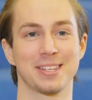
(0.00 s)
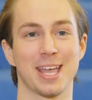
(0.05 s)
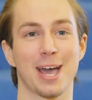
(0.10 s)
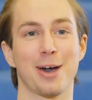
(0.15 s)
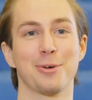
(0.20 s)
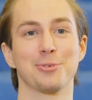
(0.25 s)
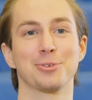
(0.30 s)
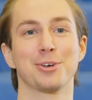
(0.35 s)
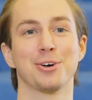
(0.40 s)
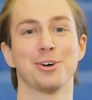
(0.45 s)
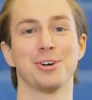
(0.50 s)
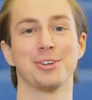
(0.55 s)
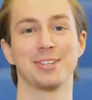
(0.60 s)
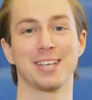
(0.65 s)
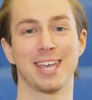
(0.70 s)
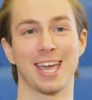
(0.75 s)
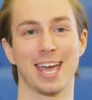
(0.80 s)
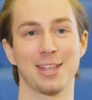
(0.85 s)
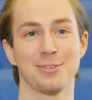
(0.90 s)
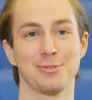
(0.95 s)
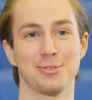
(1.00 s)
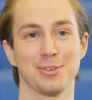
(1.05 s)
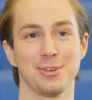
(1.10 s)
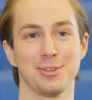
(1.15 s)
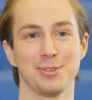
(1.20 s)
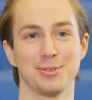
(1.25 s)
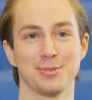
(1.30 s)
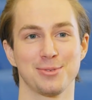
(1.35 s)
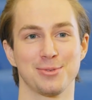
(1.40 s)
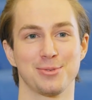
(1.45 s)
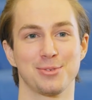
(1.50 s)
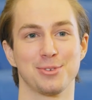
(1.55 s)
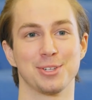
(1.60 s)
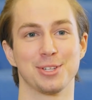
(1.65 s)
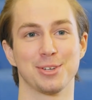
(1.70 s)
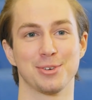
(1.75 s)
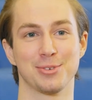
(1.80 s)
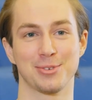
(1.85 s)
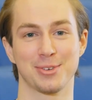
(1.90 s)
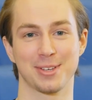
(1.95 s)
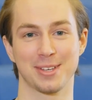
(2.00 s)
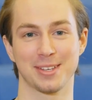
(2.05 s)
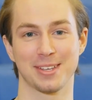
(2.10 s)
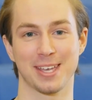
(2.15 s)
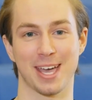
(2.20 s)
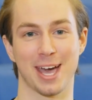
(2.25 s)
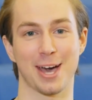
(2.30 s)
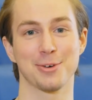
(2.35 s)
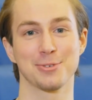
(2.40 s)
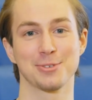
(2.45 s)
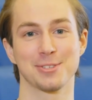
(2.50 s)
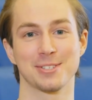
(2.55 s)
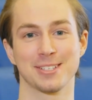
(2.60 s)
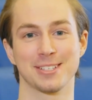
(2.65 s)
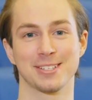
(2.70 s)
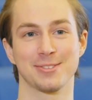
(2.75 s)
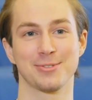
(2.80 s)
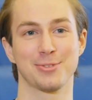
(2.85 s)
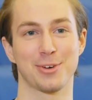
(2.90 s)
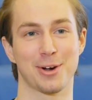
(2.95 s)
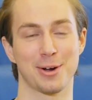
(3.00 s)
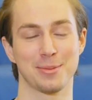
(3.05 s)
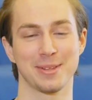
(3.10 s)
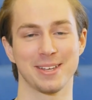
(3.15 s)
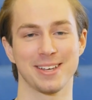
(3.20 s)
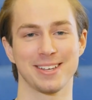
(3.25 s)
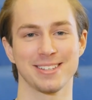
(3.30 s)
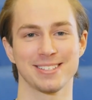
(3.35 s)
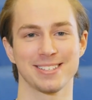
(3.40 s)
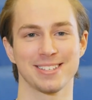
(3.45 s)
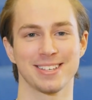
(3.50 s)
town called Canfield, full of cows and farmlands.